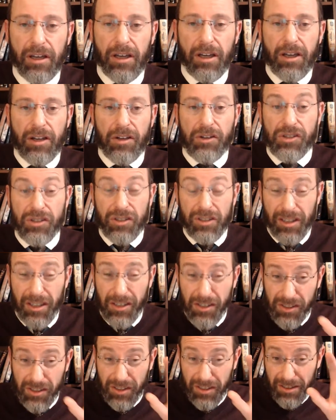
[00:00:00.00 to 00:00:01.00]
So
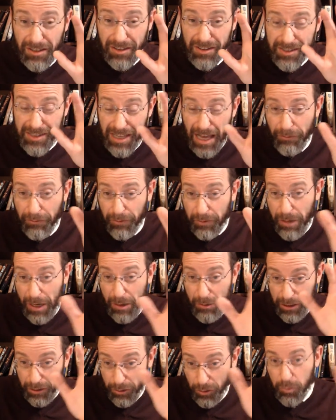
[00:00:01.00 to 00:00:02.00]
this sapphire,
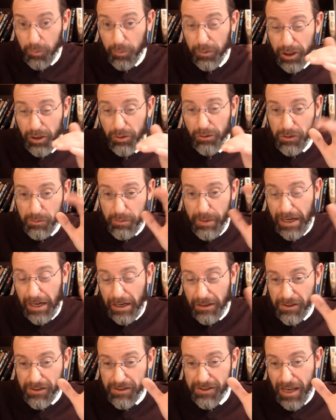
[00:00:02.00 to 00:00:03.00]
maybe it looked blue, is made out
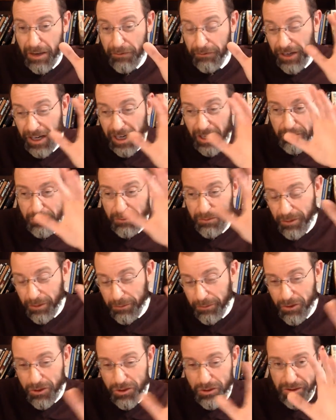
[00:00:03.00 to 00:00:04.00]
of sapphire. I'm
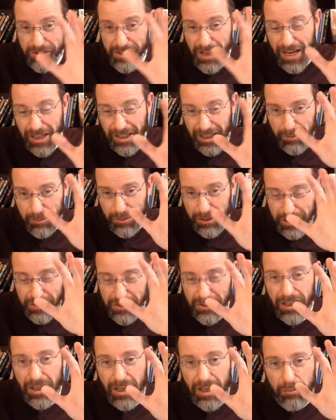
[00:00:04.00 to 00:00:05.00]
not sure exactly, but
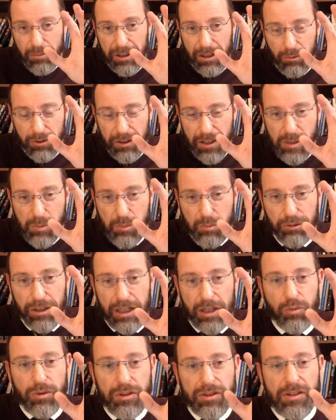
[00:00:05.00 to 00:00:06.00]
this
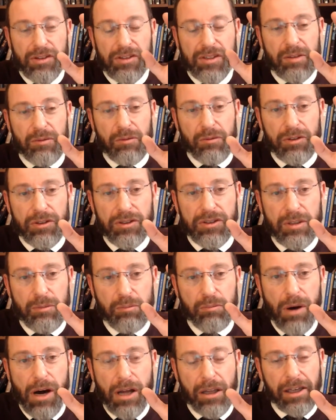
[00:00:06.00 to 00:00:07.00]
brick was
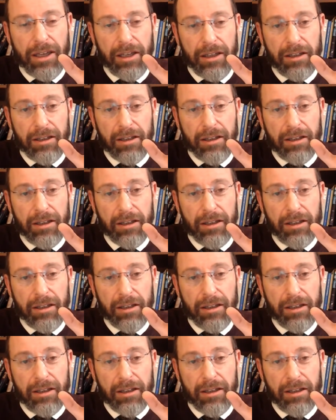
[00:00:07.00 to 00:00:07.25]
symbolic